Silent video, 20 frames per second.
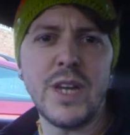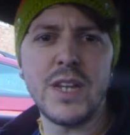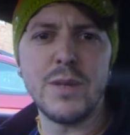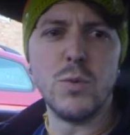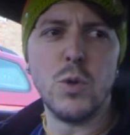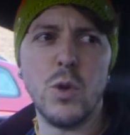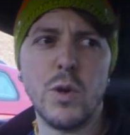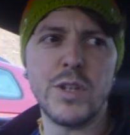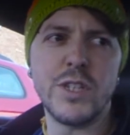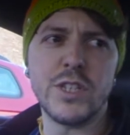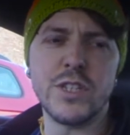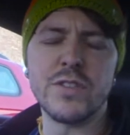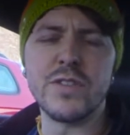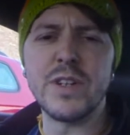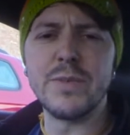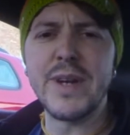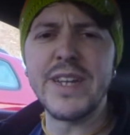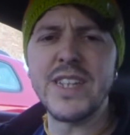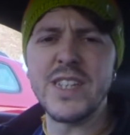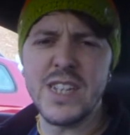anymore because it's not
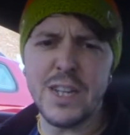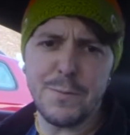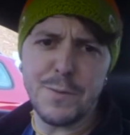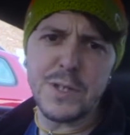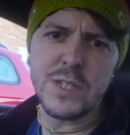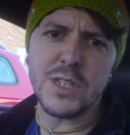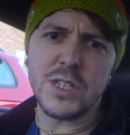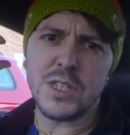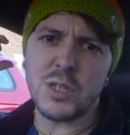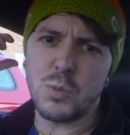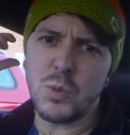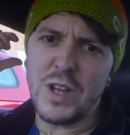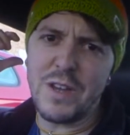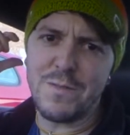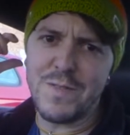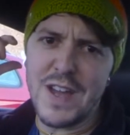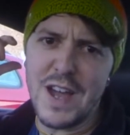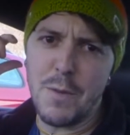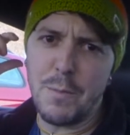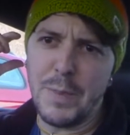really made any difference.
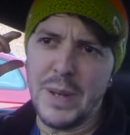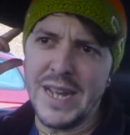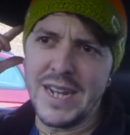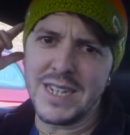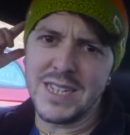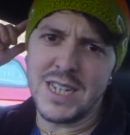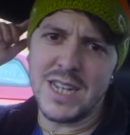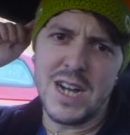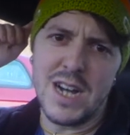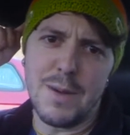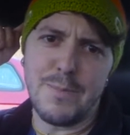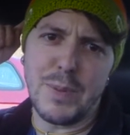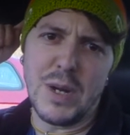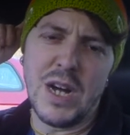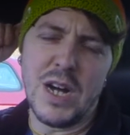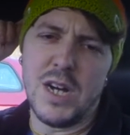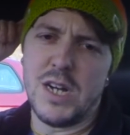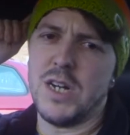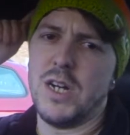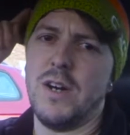We've now picked up
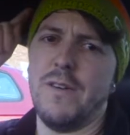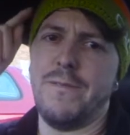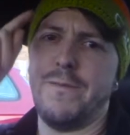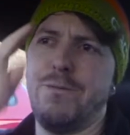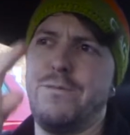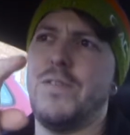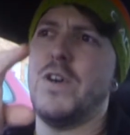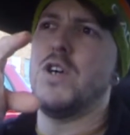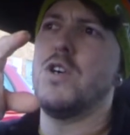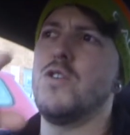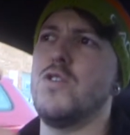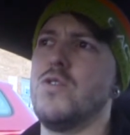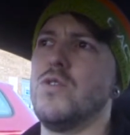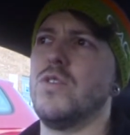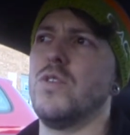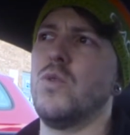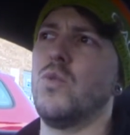our phone,